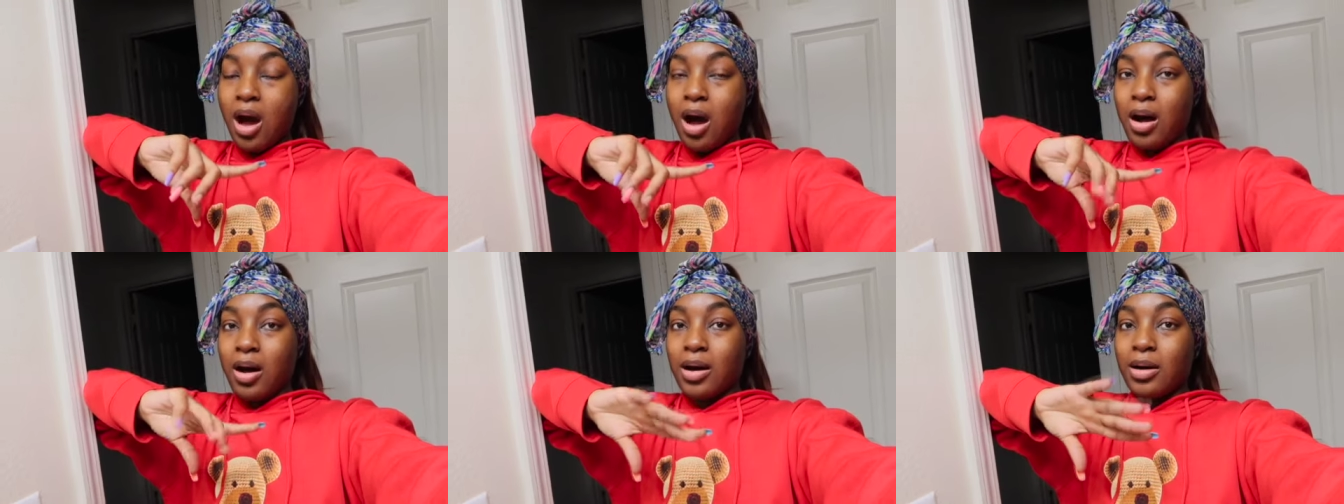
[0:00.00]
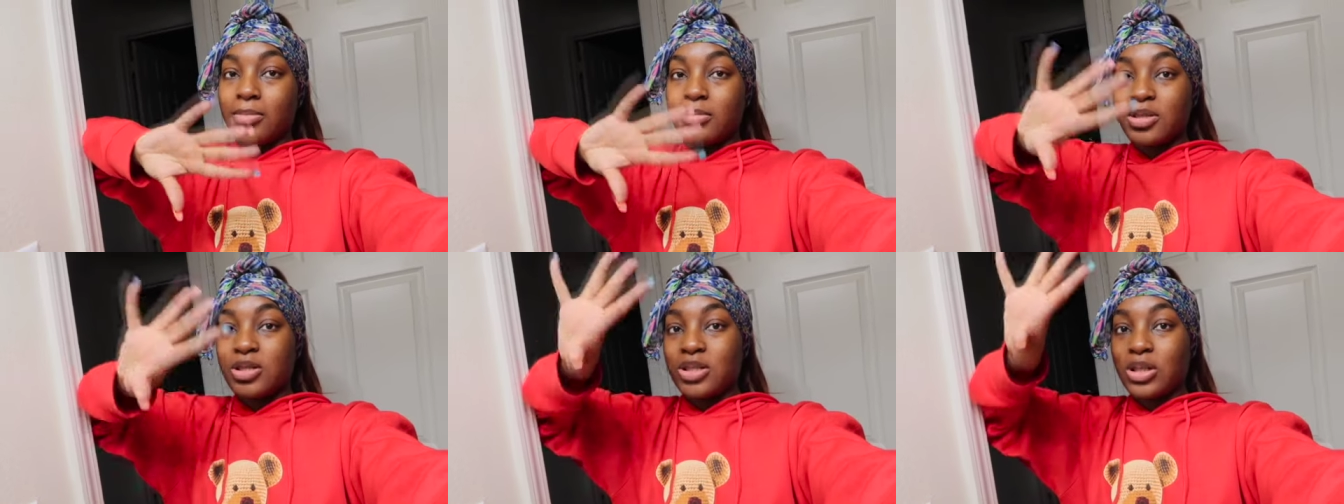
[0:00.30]

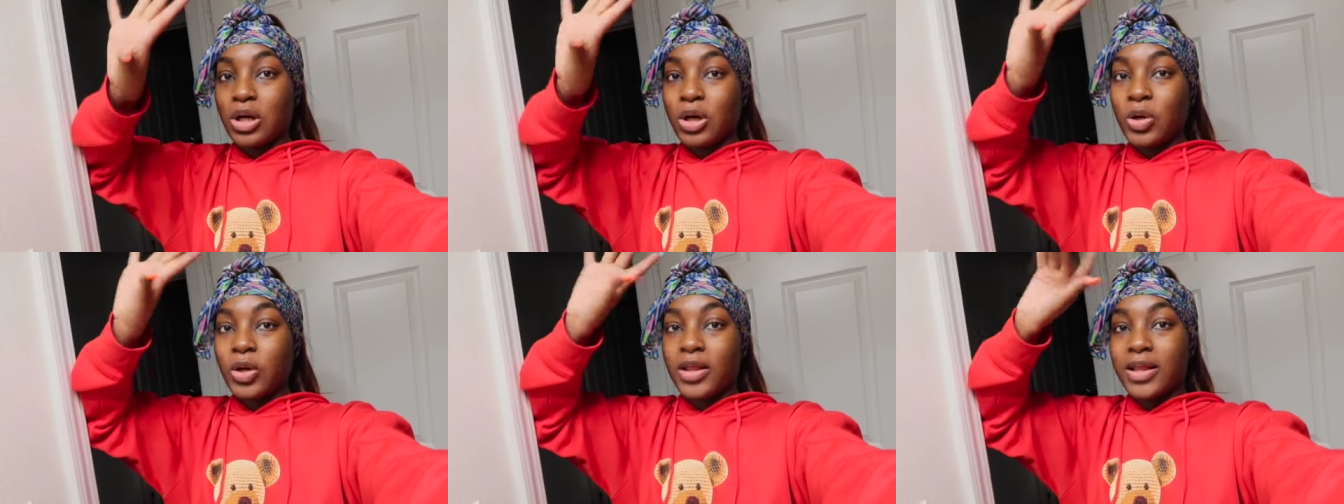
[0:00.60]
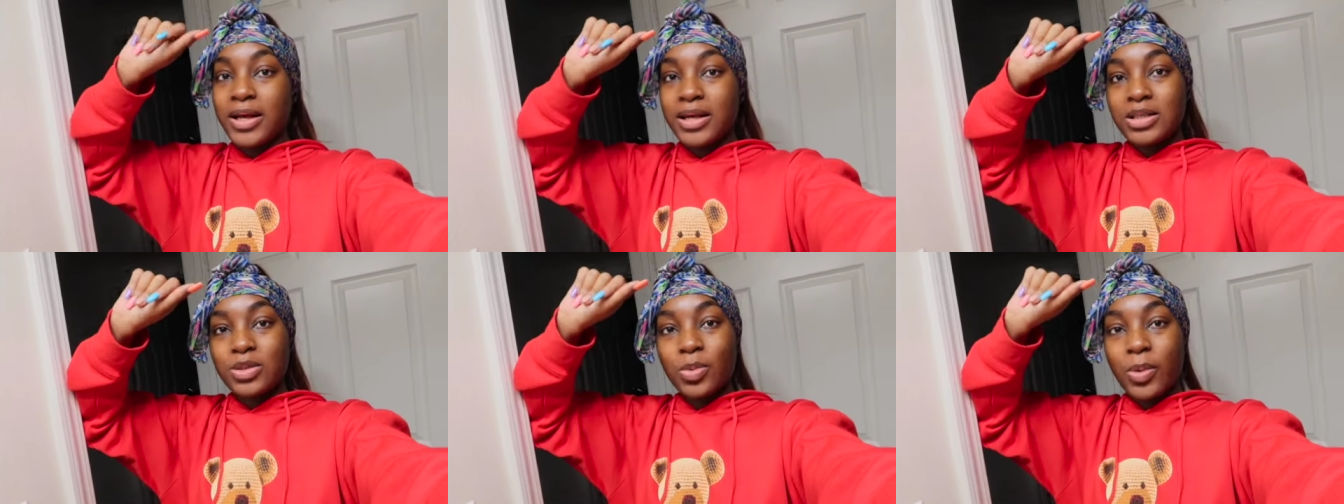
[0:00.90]
so
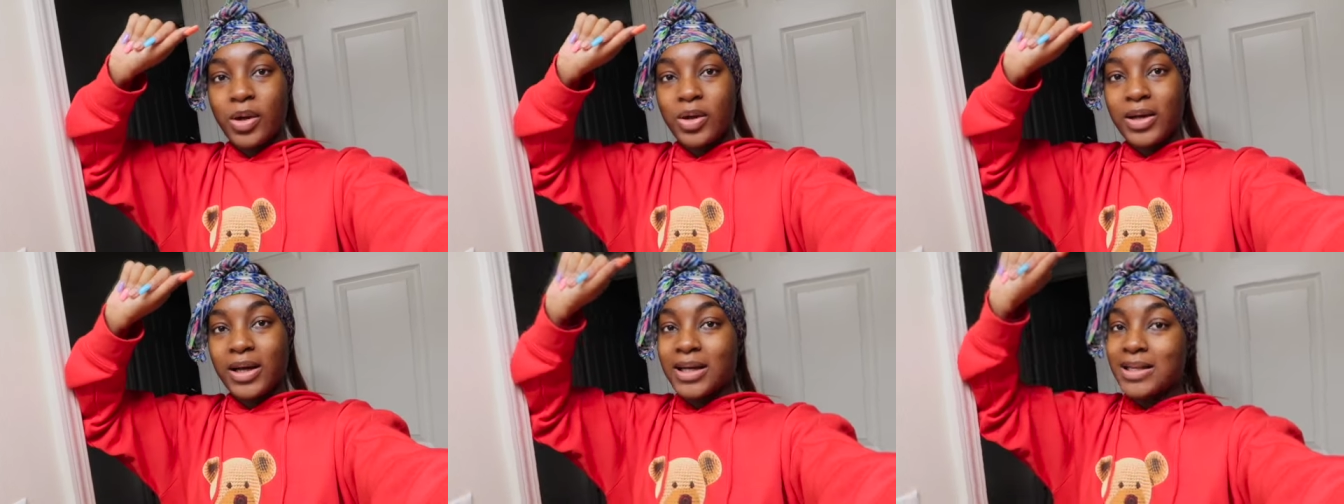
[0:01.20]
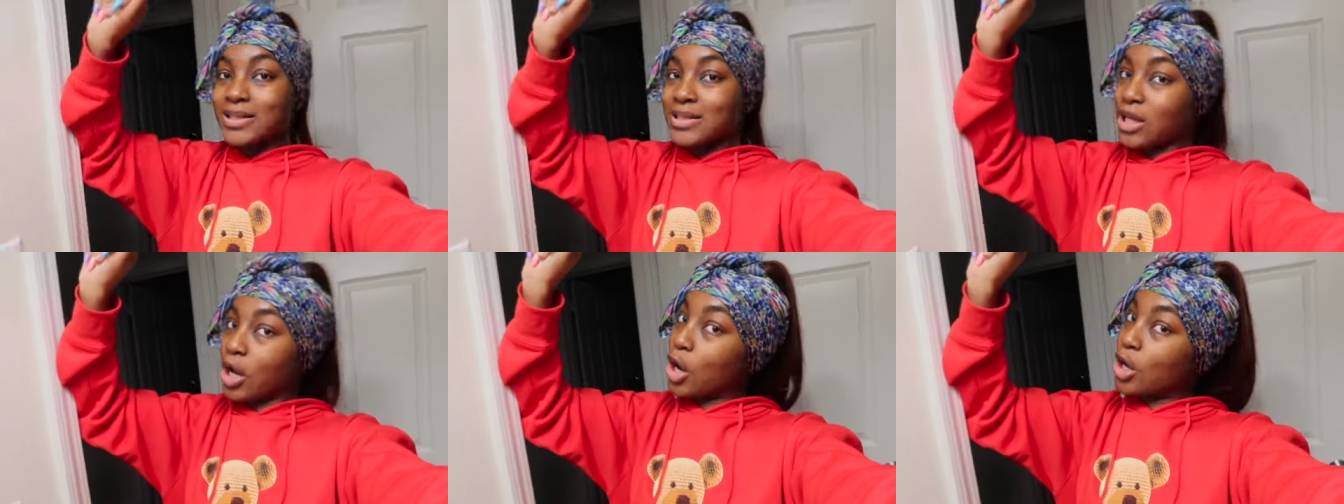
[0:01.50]
that's why you
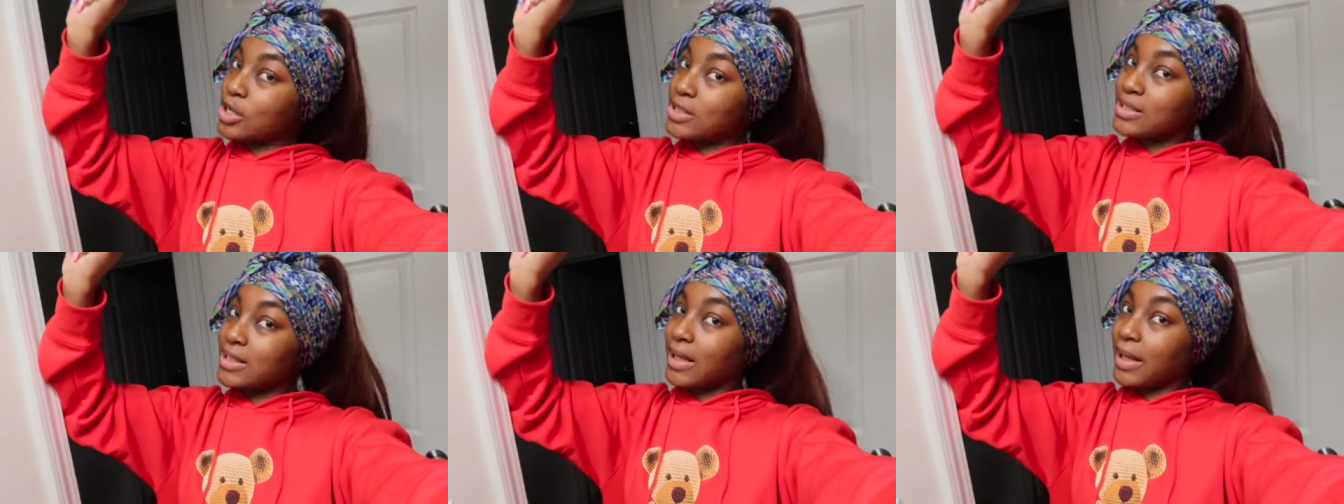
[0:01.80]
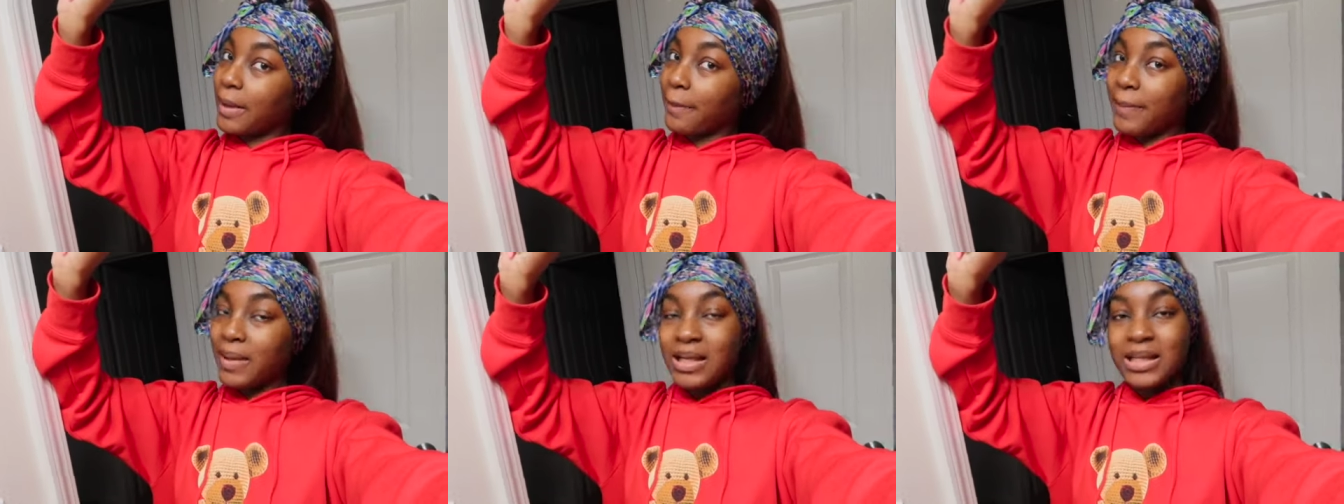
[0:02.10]
guys are
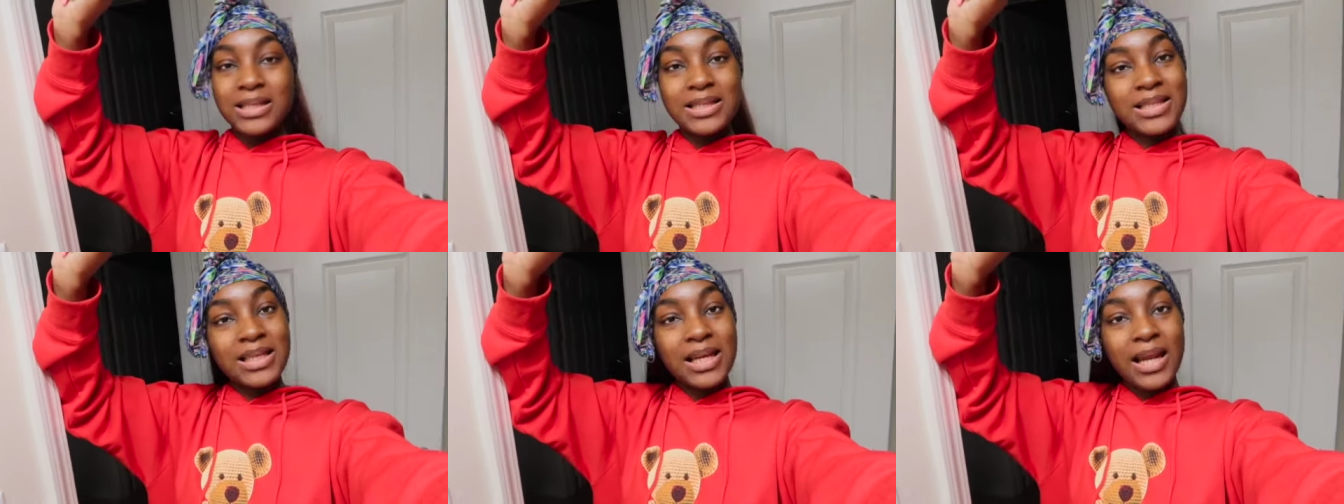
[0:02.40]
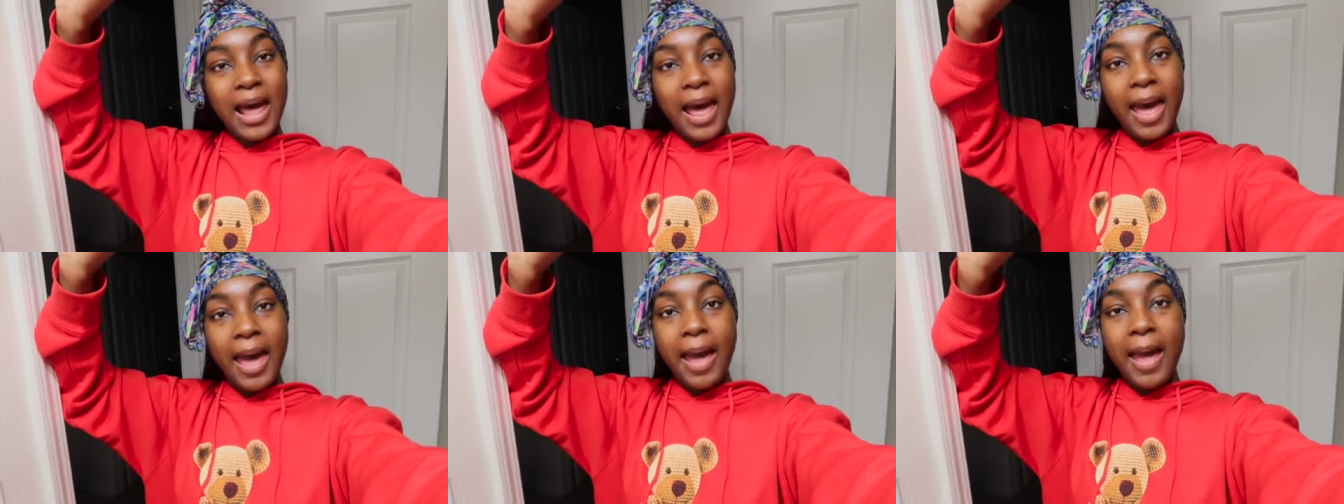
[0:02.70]
seeing me
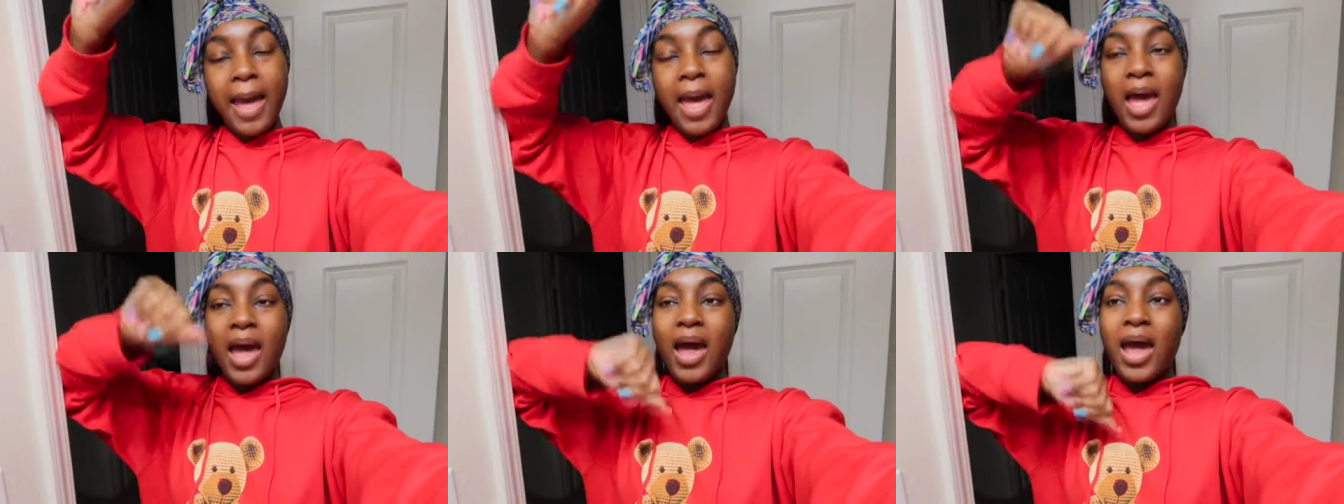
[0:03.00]
today.